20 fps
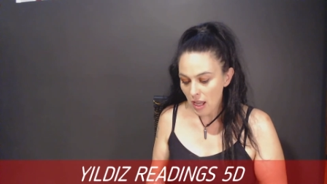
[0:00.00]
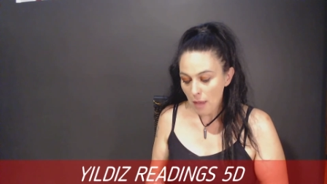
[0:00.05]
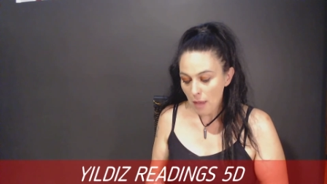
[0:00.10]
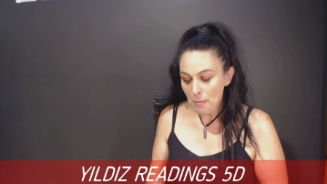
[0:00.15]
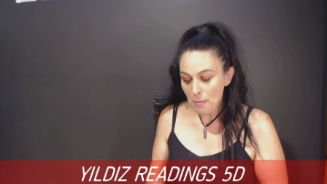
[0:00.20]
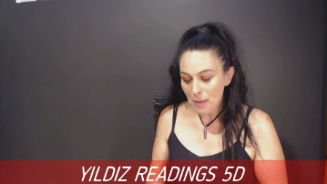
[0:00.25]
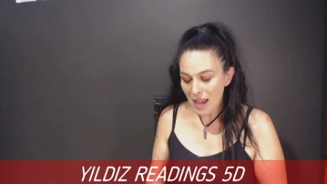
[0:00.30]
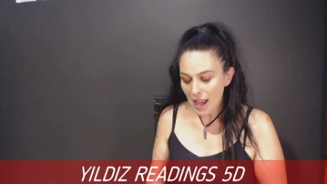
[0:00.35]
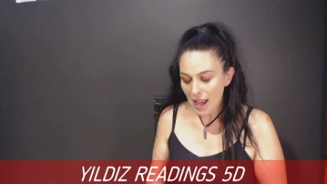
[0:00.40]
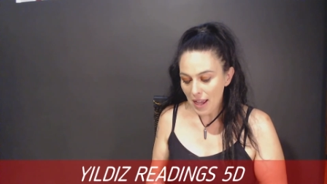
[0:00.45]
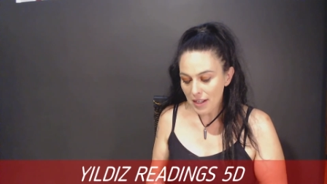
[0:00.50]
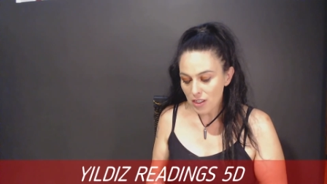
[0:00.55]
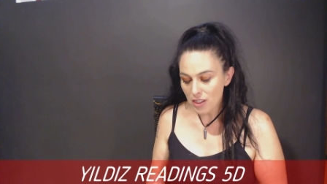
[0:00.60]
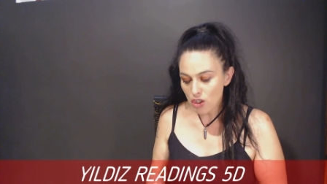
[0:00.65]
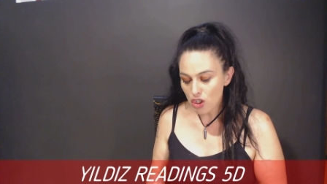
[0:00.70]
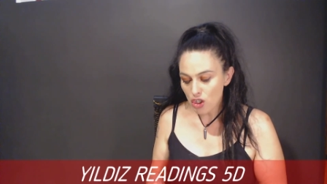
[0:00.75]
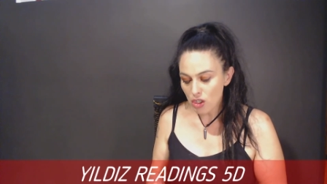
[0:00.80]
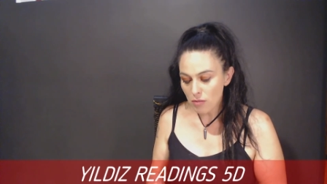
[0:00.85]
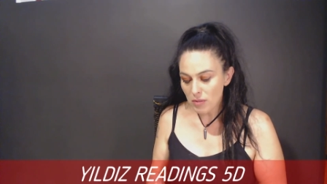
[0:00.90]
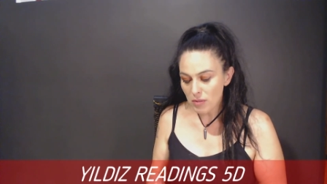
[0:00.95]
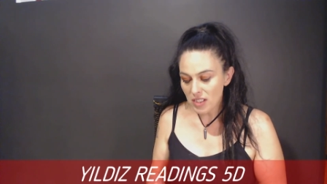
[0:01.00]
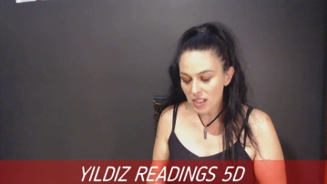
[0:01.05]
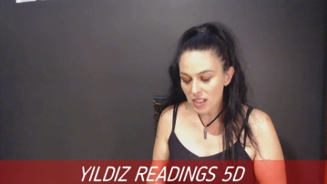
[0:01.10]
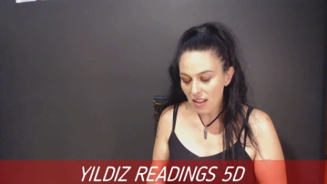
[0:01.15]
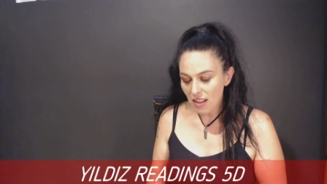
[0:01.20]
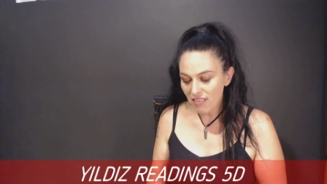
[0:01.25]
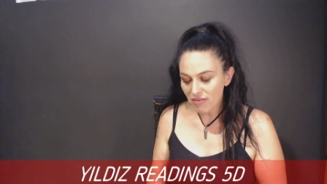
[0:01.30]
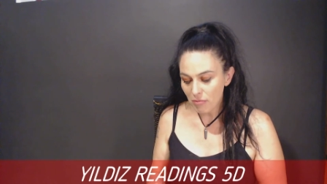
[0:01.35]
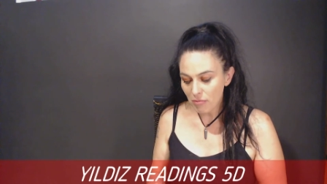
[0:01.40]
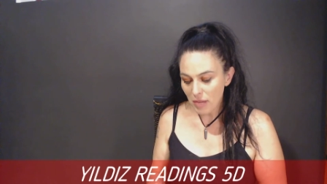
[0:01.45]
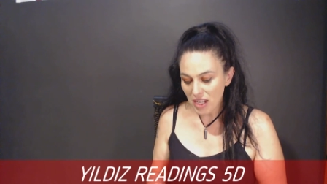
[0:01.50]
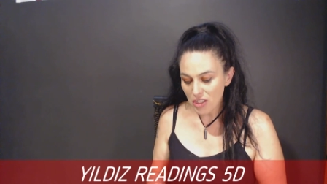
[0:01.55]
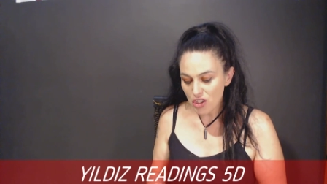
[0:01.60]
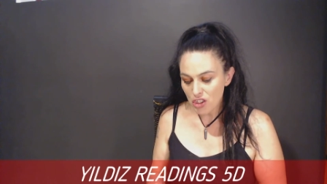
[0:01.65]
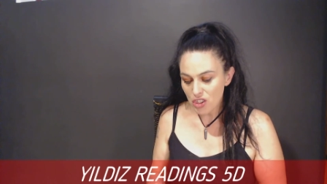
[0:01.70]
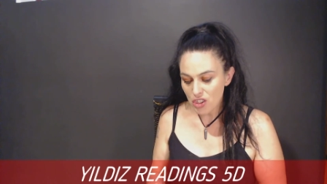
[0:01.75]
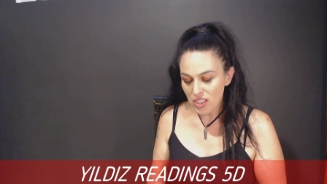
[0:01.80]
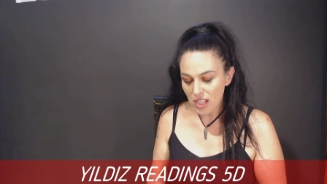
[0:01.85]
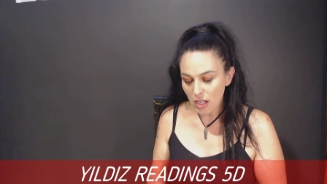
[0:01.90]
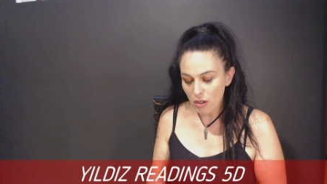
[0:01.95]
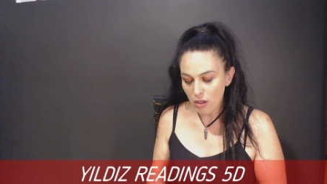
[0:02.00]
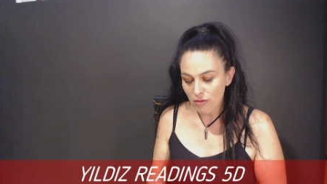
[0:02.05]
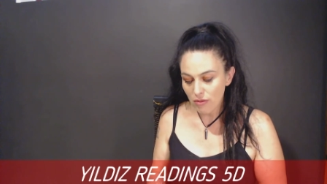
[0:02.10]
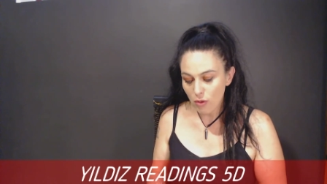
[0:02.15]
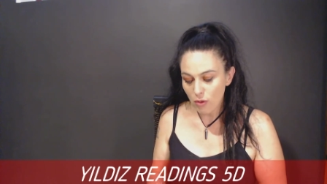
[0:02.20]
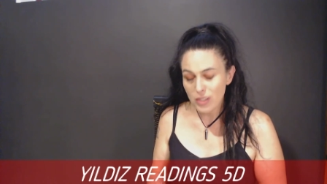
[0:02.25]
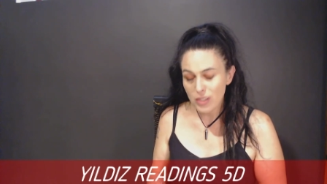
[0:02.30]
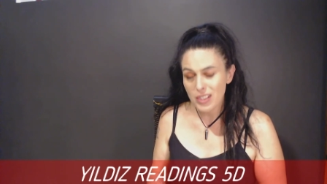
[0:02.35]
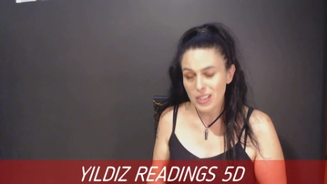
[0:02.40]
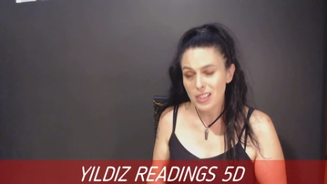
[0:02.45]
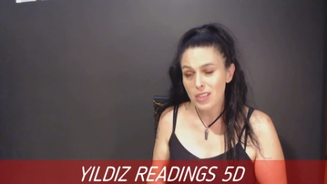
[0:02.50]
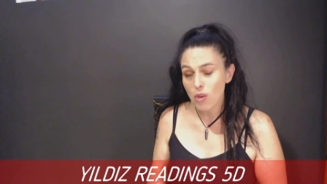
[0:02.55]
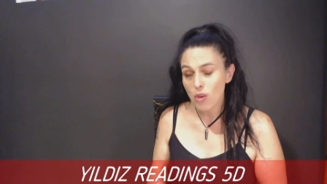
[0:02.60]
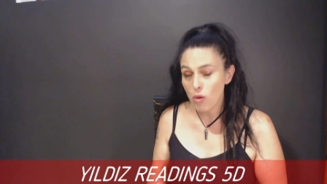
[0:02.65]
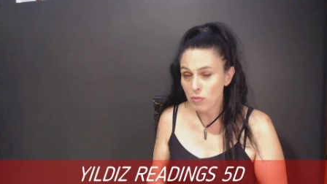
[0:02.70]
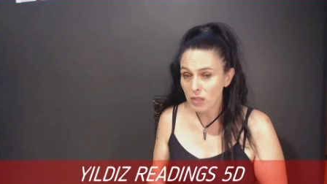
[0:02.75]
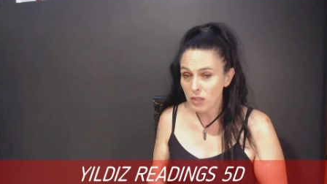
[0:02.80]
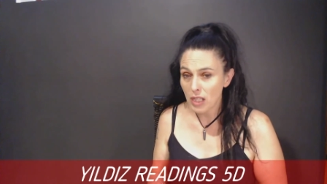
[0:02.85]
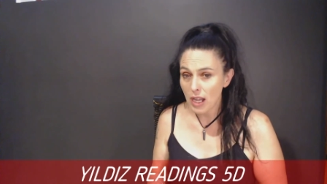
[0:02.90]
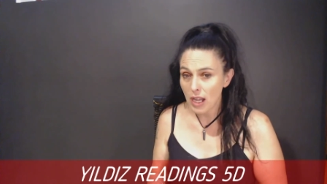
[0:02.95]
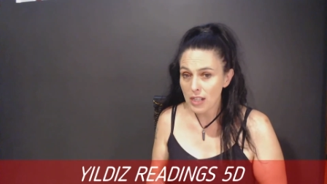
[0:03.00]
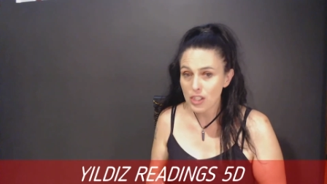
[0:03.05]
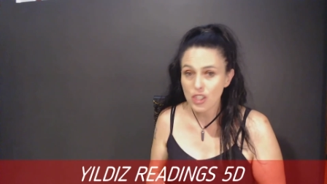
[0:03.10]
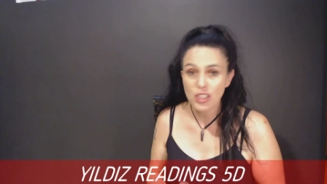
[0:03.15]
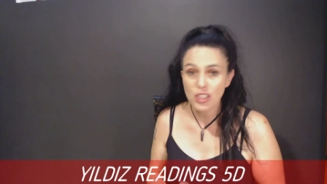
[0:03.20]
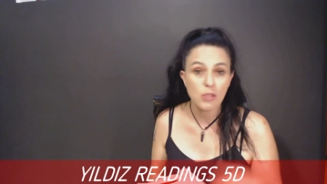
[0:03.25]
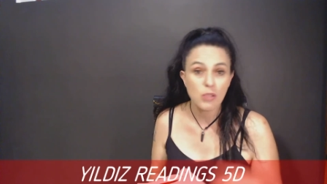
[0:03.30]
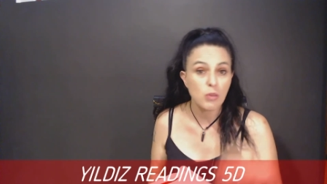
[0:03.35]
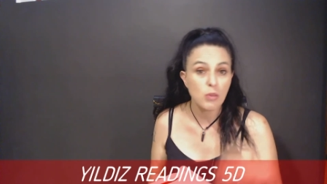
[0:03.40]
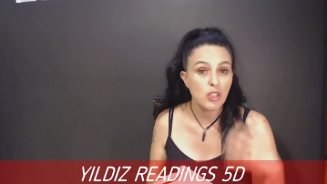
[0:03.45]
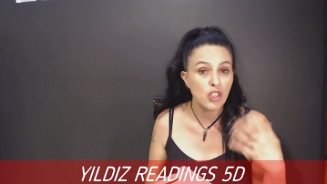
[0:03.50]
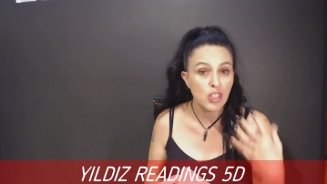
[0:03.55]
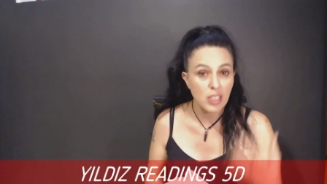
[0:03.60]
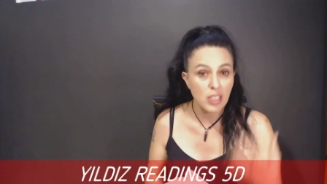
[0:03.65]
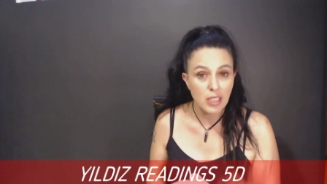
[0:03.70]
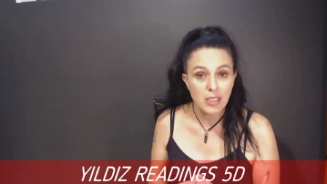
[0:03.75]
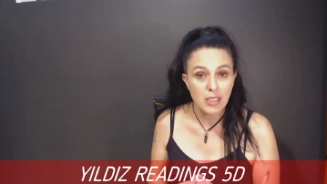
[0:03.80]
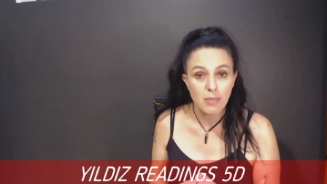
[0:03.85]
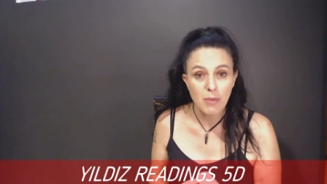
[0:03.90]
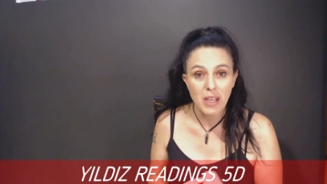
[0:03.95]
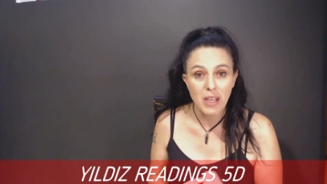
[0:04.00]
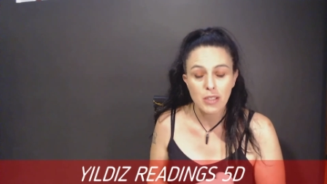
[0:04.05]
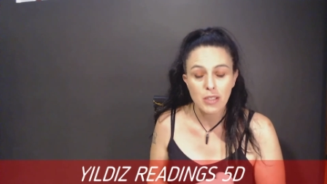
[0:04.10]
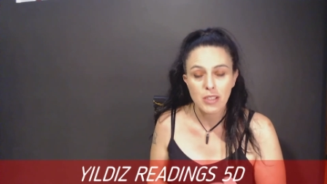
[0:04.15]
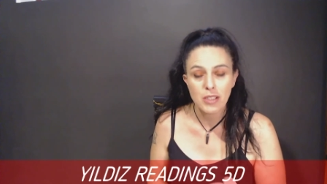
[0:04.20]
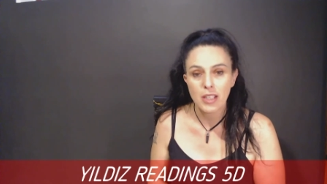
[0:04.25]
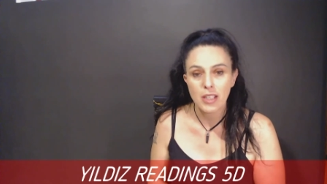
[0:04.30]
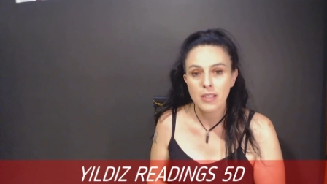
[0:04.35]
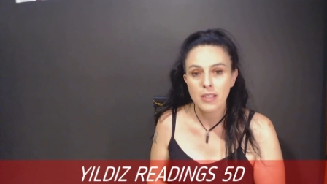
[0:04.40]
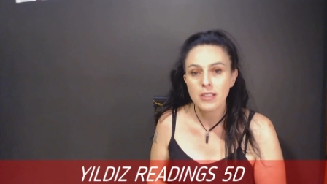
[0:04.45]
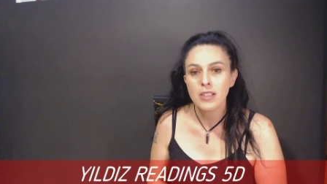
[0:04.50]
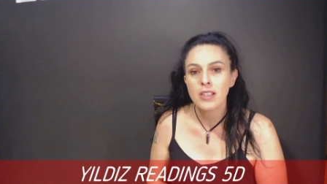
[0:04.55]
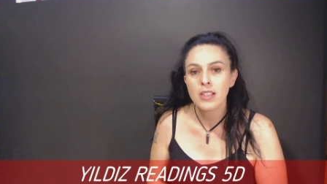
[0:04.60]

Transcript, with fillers: partnerships, love match, sacrifices, obligations, which does make sense,